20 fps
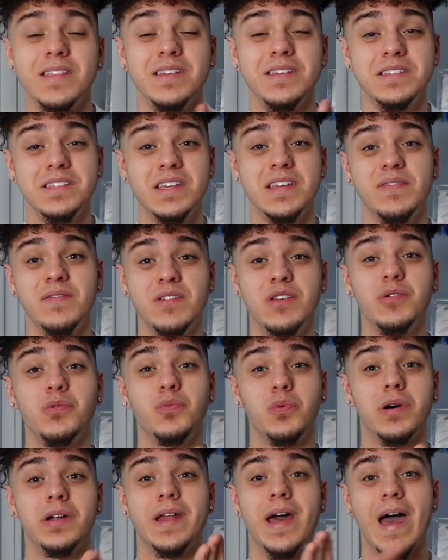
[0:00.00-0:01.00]
the
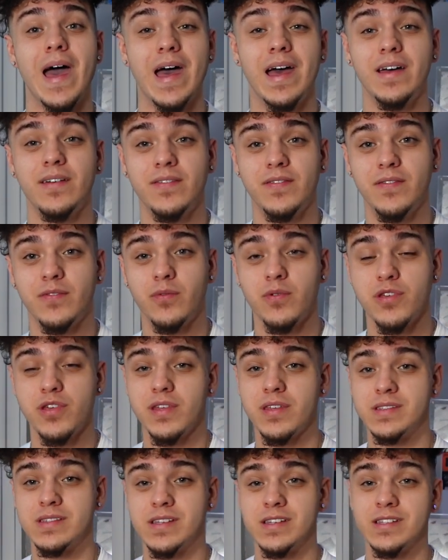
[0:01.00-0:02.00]
ZV1F, which
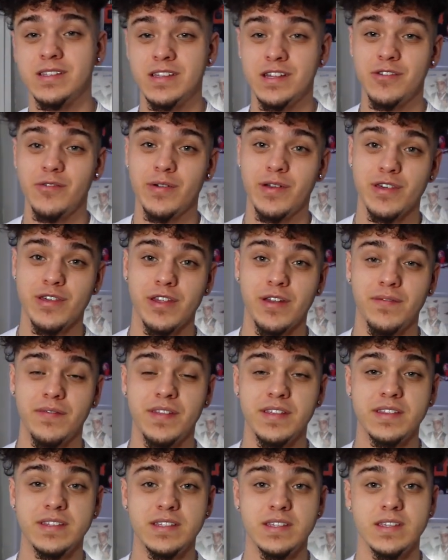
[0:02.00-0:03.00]
is a continuation of
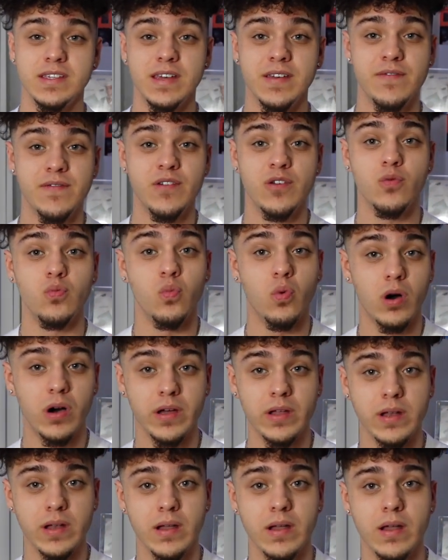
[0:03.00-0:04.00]
the
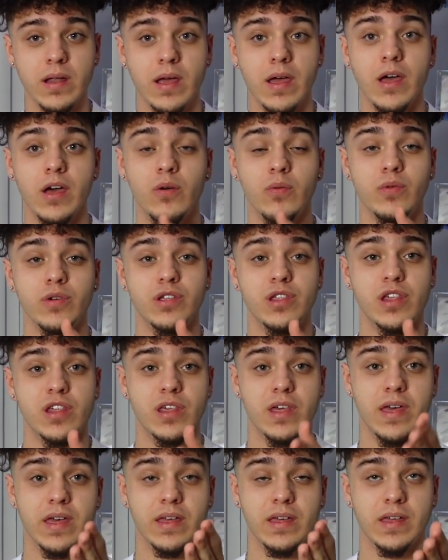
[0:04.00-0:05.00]
ZV1,
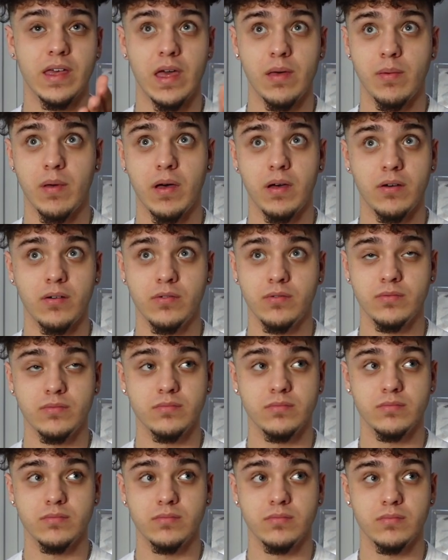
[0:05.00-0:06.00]
which came out
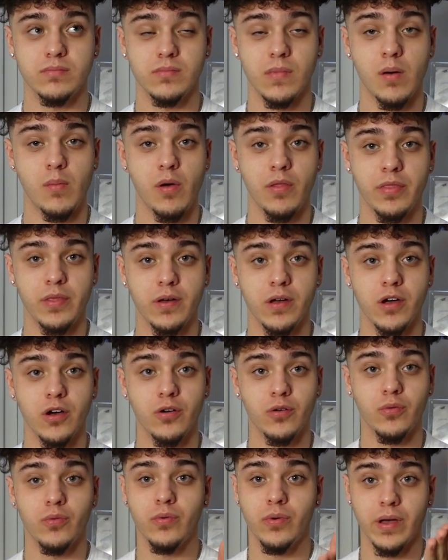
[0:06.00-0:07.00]
a month
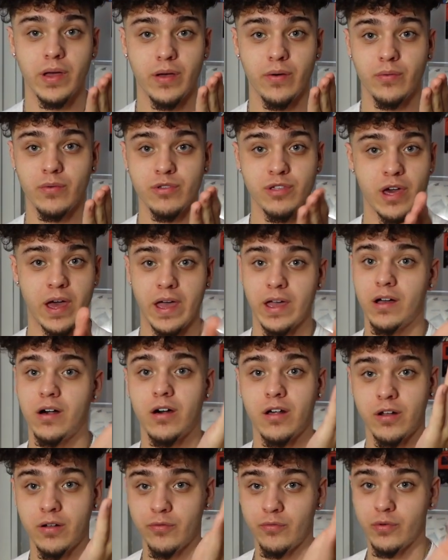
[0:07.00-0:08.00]
ago, which I
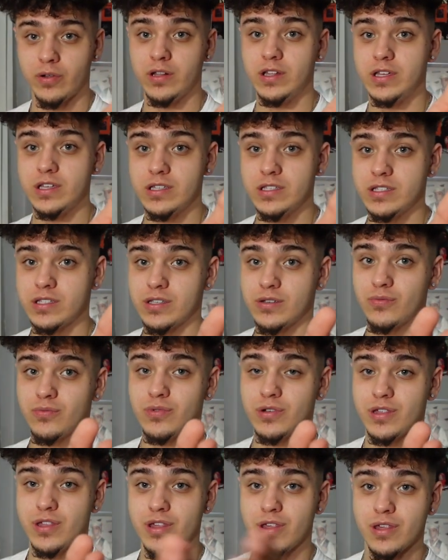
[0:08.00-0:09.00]
got on the release,
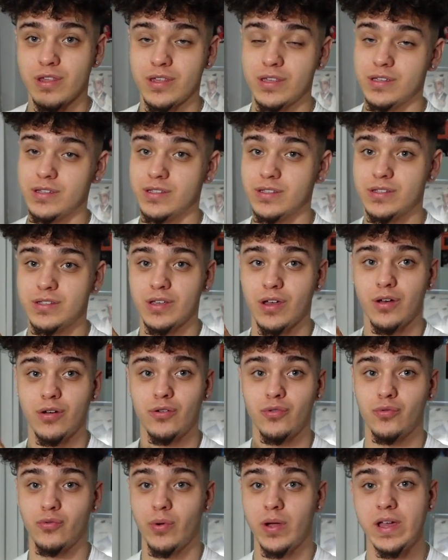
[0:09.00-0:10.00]
which is a
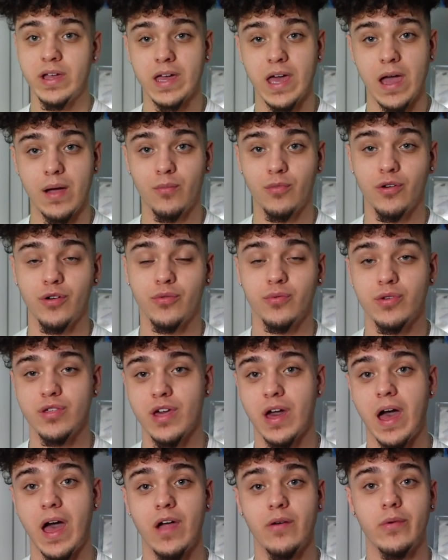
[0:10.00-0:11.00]
great camera, which
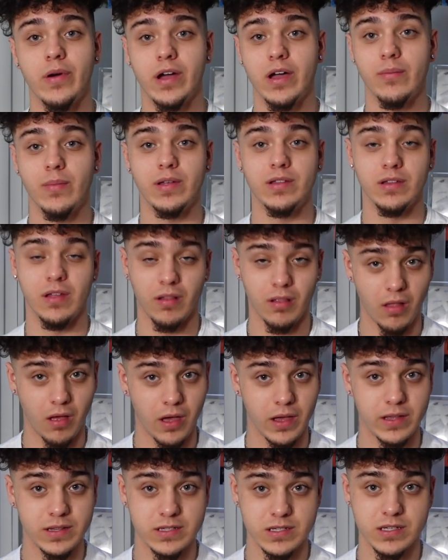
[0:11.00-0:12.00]
I recommend a
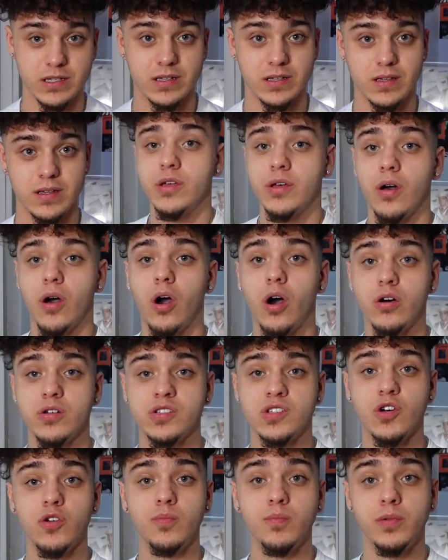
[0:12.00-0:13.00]
lot.
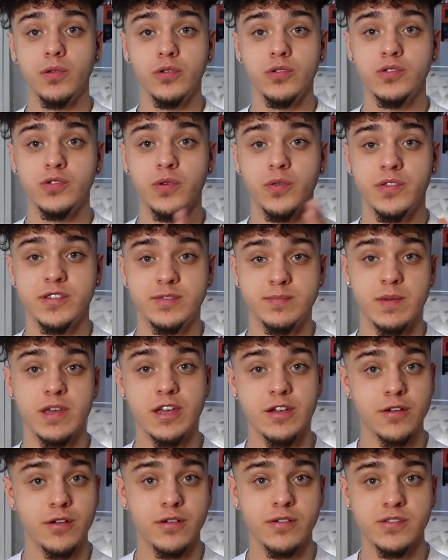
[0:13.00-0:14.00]
Also, Bluetooth
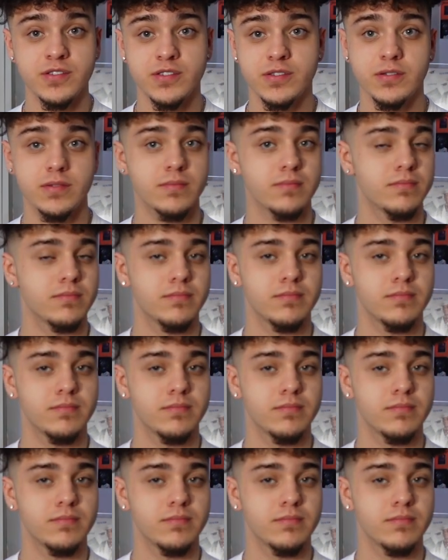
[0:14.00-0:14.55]
speakers.